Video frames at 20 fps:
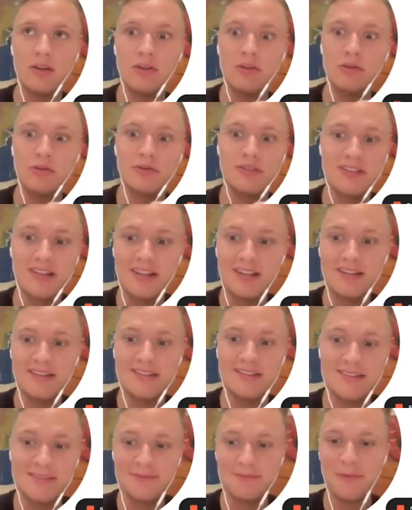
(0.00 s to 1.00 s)
you sell
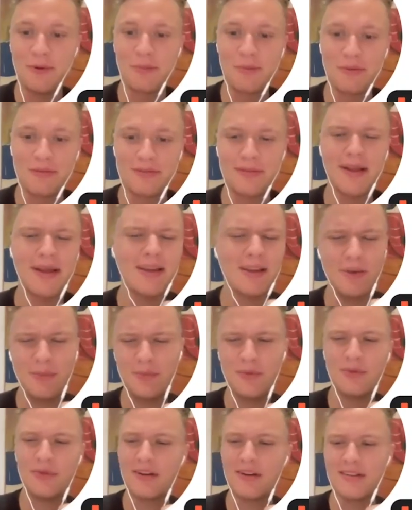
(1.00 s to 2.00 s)
is even more profitable. I hope
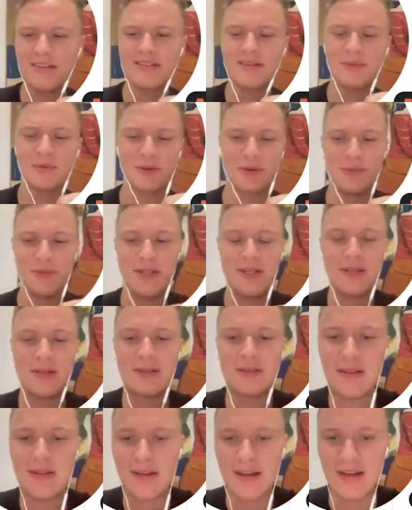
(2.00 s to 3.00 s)
you understand what I mean,
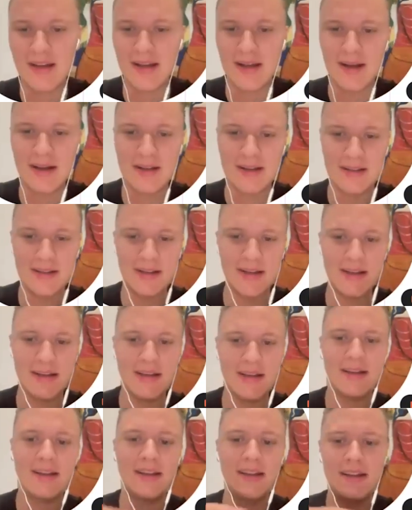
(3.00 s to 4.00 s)
and
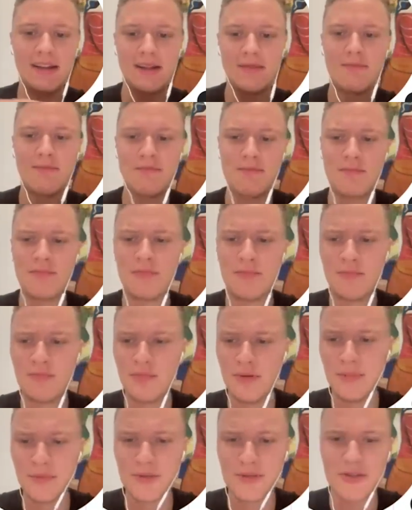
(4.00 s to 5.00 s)
I
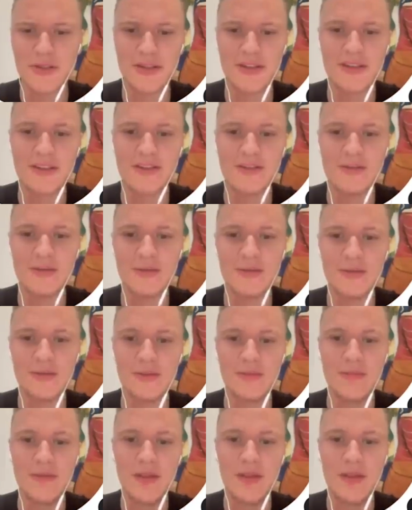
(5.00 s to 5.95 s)
pretty much think that you do.